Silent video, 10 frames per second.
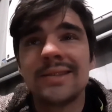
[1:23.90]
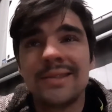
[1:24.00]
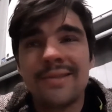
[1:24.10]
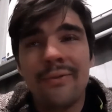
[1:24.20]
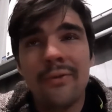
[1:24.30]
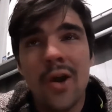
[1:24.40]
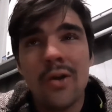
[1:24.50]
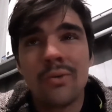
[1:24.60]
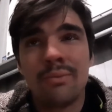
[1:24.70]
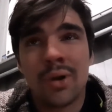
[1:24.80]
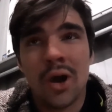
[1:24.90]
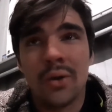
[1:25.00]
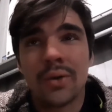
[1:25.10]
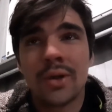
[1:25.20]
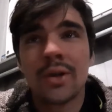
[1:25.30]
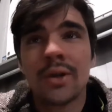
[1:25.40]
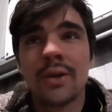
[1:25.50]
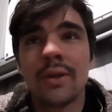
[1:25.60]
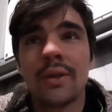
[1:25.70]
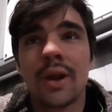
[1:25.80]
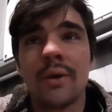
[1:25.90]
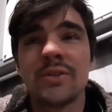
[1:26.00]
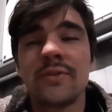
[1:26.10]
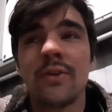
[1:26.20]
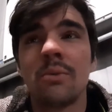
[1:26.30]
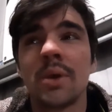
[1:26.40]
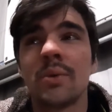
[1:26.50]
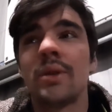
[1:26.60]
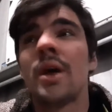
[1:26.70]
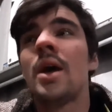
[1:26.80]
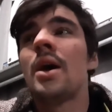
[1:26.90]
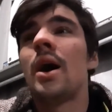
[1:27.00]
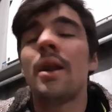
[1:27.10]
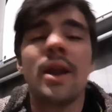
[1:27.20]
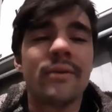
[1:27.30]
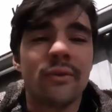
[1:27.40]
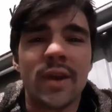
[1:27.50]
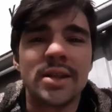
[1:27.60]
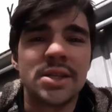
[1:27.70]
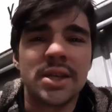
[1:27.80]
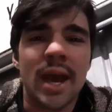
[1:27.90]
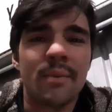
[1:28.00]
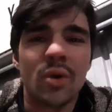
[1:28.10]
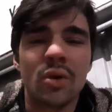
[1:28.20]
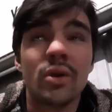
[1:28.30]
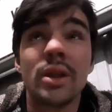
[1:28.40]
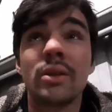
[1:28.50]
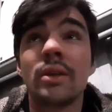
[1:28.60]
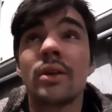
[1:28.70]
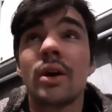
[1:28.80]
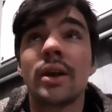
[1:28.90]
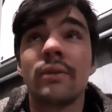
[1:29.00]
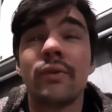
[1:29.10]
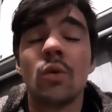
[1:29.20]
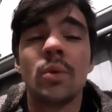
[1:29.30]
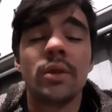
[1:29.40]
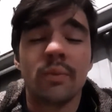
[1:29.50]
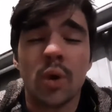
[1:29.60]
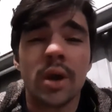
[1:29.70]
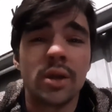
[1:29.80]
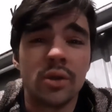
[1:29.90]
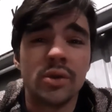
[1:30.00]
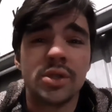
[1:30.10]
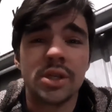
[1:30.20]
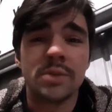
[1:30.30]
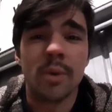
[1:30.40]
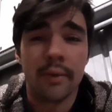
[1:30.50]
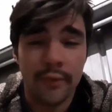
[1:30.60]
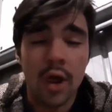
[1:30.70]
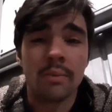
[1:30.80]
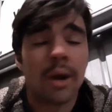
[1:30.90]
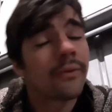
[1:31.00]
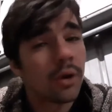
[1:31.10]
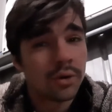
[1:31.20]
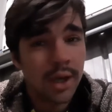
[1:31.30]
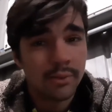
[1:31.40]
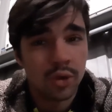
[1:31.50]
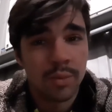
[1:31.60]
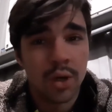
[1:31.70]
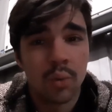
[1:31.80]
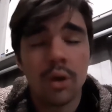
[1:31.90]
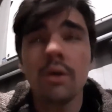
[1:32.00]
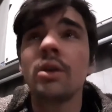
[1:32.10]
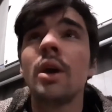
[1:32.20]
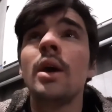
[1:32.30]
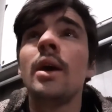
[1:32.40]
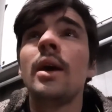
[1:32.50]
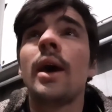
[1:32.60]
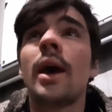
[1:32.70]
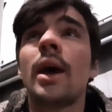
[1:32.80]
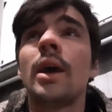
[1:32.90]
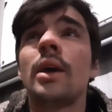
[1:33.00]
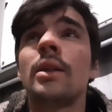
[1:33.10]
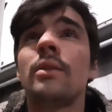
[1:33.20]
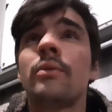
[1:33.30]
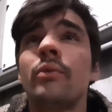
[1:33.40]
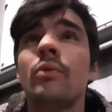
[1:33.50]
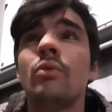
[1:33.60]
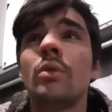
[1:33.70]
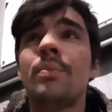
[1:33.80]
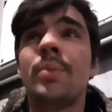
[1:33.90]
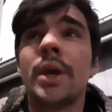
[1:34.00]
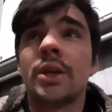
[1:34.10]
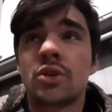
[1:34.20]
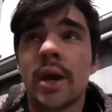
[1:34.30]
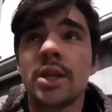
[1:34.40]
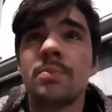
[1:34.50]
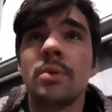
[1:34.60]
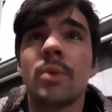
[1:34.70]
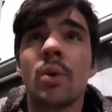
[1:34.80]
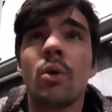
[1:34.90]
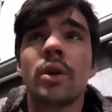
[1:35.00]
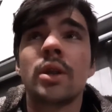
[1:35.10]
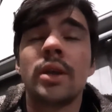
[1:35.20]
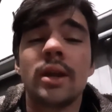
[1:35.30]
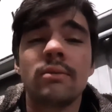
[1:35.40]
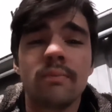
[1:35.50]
the phone broke that I was filming with. I don't have a fancy camera or anything that I can film with. What I use is my phone, and my phone comes with me to work, and being a tradesman, my work can get